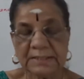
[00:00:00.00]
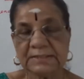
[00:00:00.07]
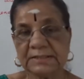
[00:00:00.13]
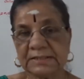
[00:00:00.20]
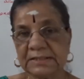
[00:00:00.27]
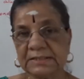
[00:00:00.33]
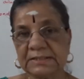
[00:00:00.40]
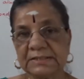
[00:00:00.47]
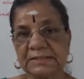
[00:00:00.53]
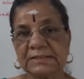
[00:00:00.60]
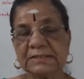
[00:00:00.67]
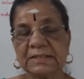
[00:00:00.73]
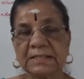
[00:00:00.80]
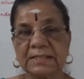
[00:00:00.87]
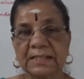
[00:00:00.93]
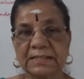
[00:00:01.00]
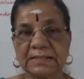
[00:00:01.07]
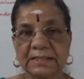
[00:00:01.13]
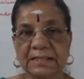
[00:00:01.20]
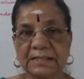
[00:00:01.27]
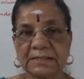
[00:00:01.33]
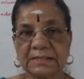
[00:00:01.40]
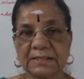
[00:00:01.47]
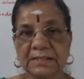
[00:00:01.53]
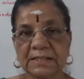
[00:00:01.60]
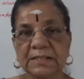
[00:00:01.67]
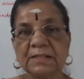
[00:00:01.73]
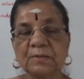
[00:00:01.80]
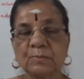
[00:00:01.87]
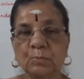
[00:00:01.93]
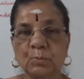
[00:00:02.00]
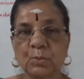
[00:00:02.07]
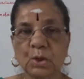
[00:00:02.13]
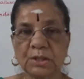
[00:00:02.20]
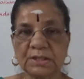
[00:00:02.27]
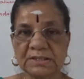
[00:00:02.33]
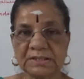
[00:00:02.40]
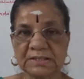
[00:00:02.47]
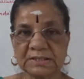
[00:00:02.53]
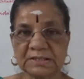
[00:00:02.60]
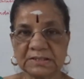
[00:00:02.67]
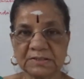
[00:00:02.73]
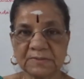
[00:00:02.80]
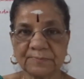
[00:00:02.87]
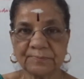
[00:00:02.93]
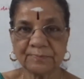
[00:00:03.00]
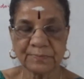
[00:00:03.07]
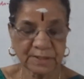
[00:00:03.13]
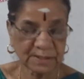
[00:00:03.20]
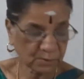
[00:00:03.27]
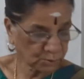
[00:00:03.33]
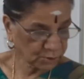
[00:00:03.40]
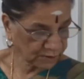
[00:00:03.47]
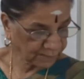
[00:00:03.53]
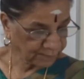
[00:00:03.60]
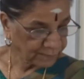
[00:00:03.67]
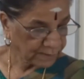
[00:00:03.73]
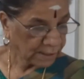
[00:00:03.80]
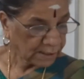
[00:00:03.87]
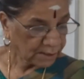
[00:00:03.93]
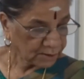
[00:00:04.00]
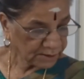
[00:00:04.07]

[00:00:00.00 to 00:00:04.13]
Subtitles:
changes that occur in boys. Okay.